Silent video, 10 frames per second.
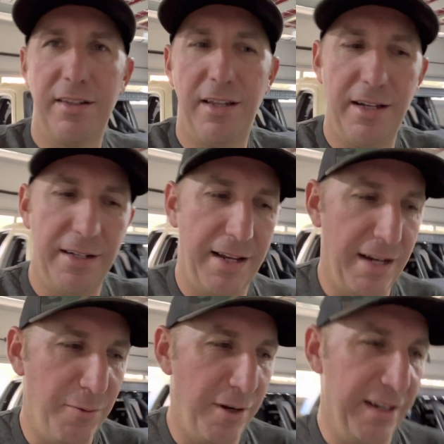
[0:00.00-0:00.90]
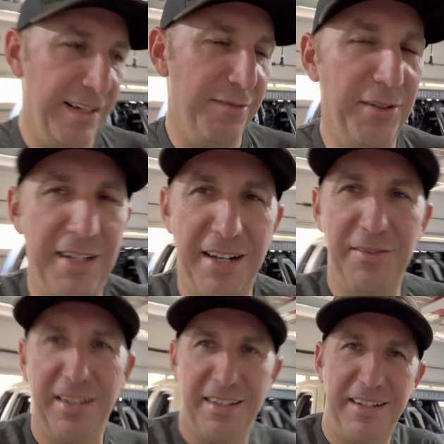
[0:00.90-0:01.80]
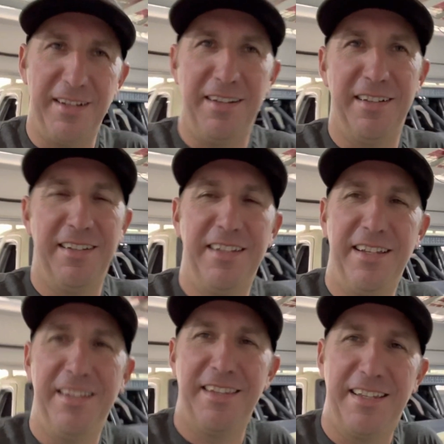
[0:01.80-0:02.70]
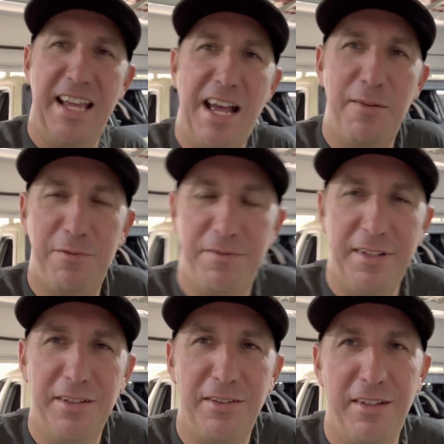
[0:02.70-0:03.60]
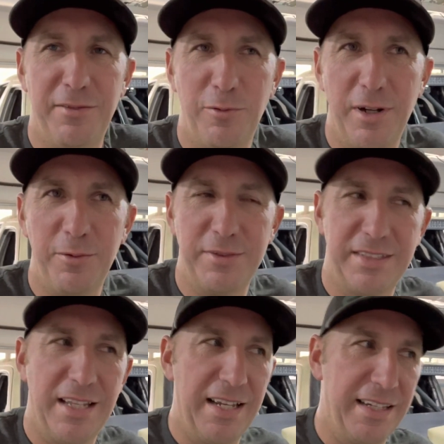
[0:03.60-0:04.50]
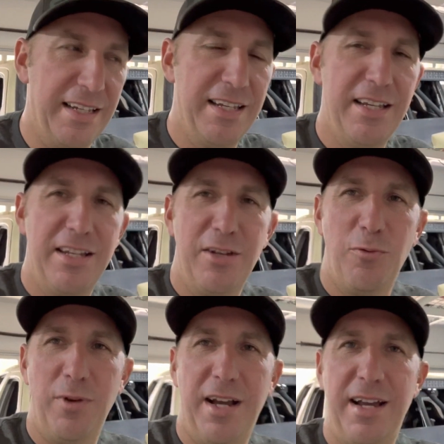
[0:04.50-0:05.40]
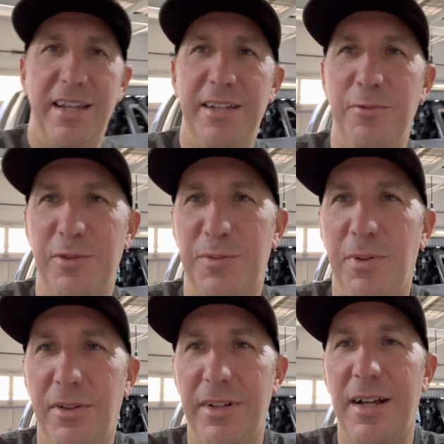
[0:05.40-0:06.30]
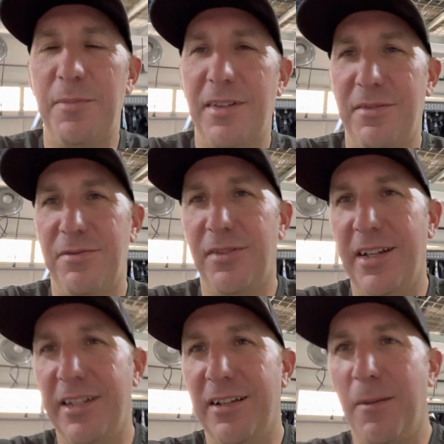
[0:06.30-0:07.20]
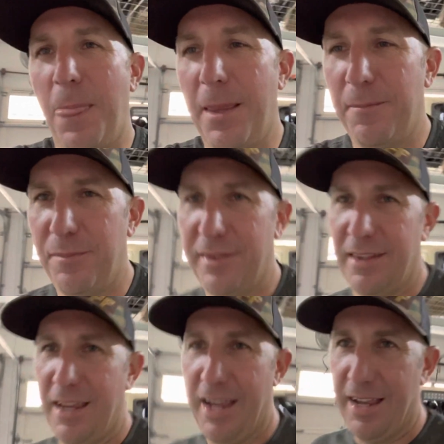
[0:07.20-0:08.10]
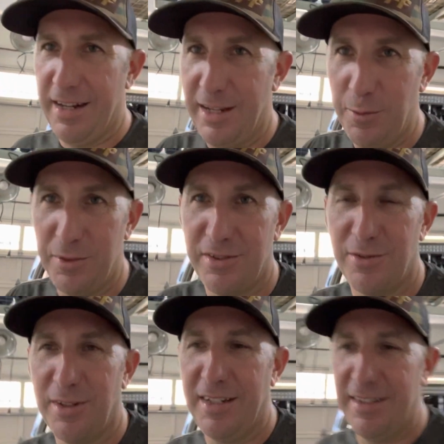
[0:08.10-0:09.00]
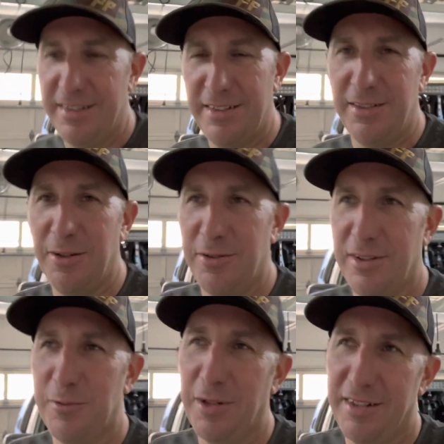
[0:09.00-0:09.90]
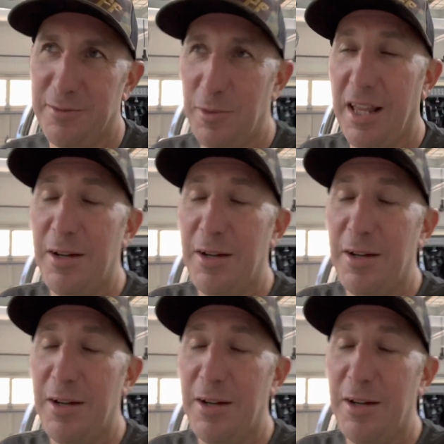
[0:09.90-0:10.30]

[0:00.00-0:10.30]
line, and I wanted to give you kind of a in the cab feel of what it was like when I was pulling up to the front and it was green, go green. Well, while I